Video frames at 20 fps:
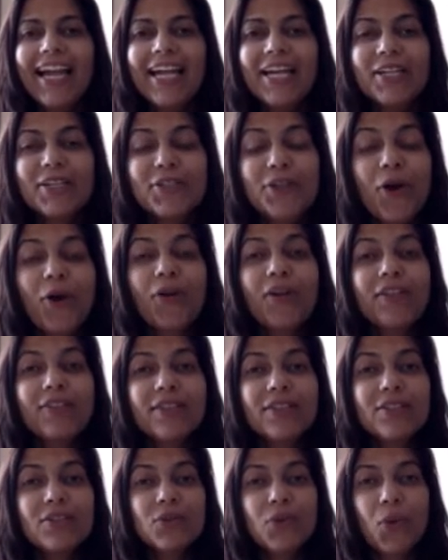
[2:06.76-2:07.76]
During
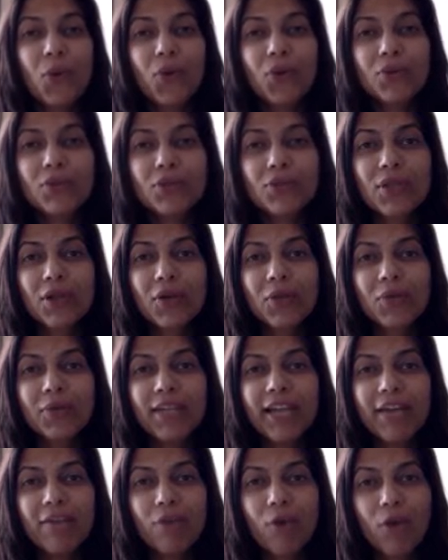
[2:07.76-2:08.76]
this course, we
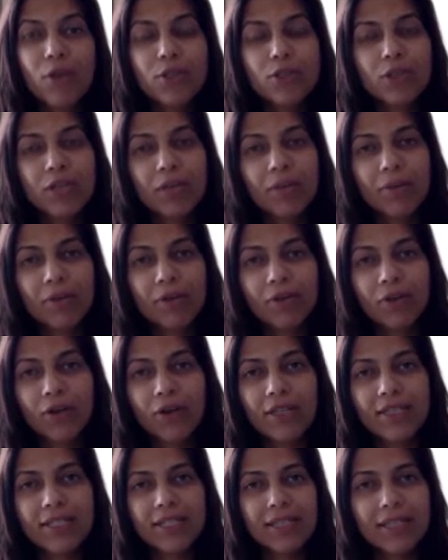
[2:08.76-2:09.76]
have also come
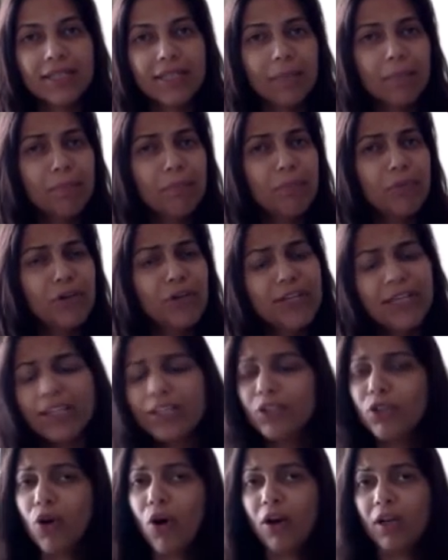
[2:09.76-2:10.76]
across some
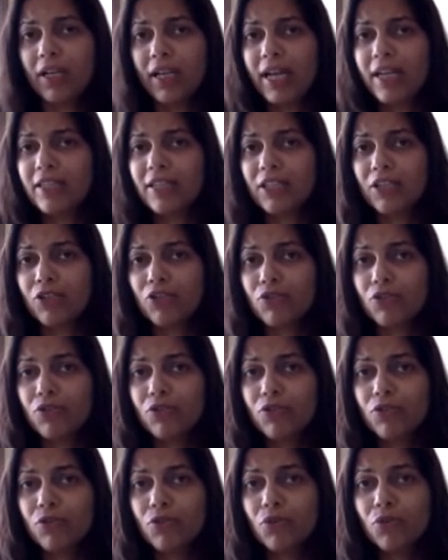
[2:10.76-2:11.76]
brilliant
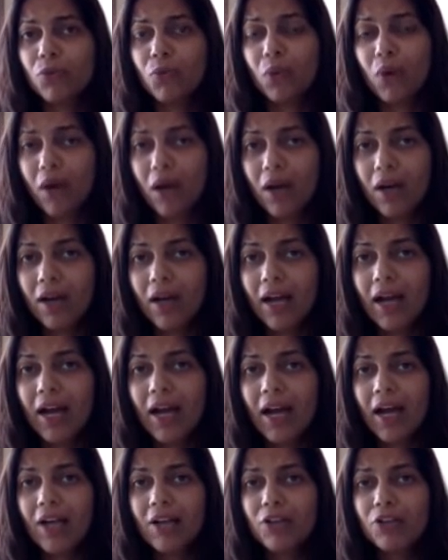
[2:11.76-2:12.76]
organizations who work
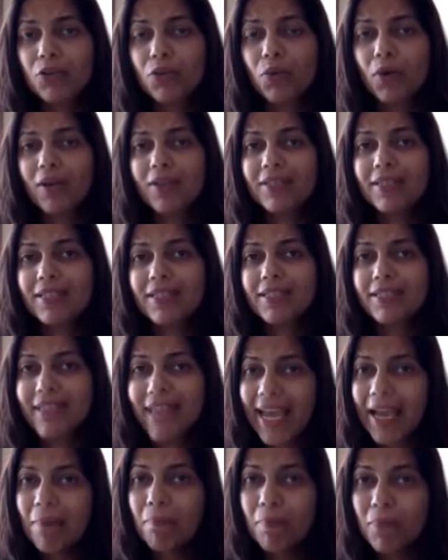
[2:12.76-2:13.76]
towards the
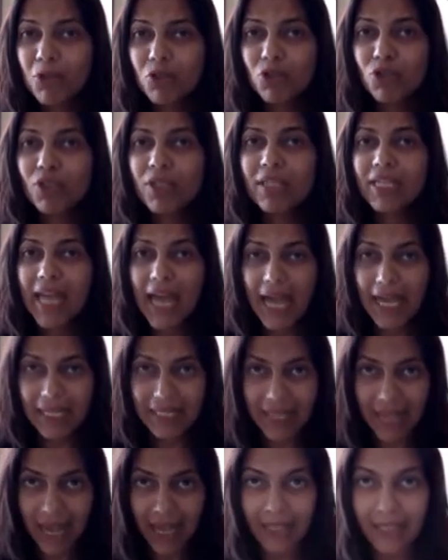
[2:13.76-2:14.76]
same mission
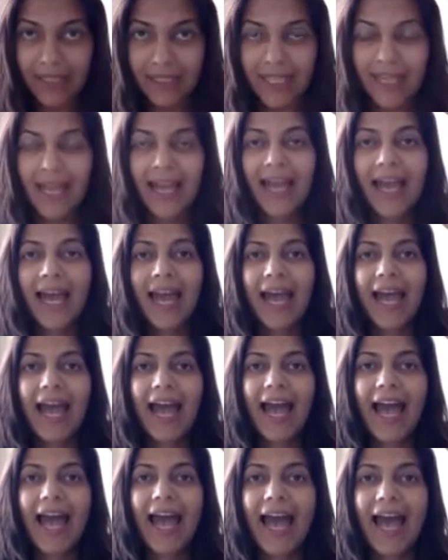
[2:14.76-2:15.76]
as us.
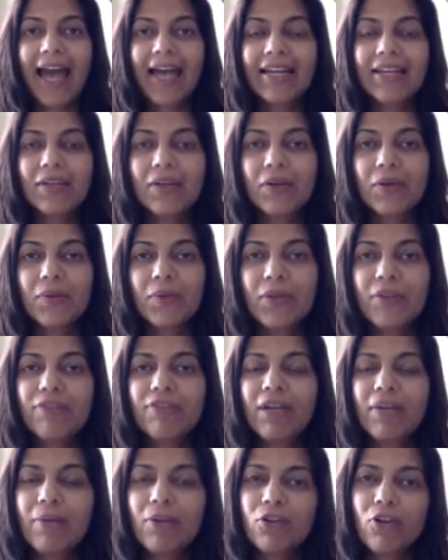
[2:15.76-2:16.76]
And
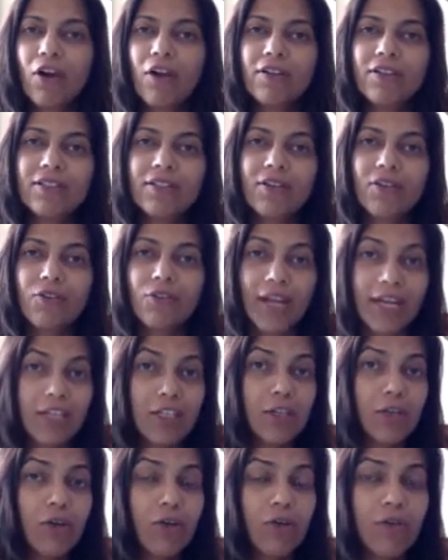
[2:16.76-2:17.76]
we've come across
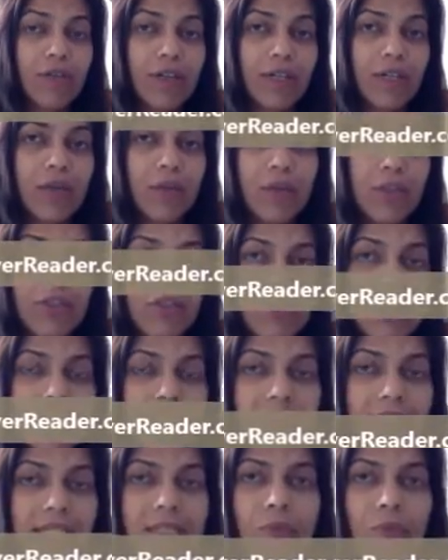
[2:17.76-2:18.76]
Red Clover, which
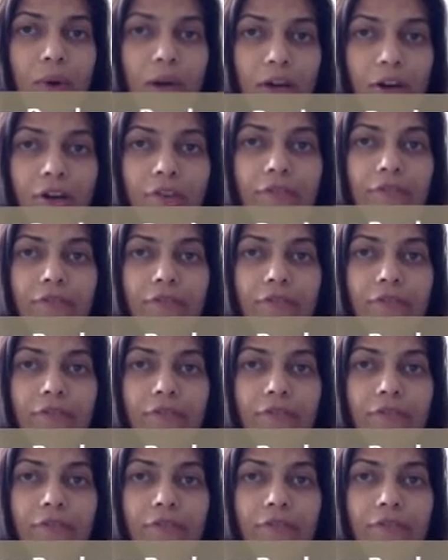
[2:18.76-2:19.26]
is one of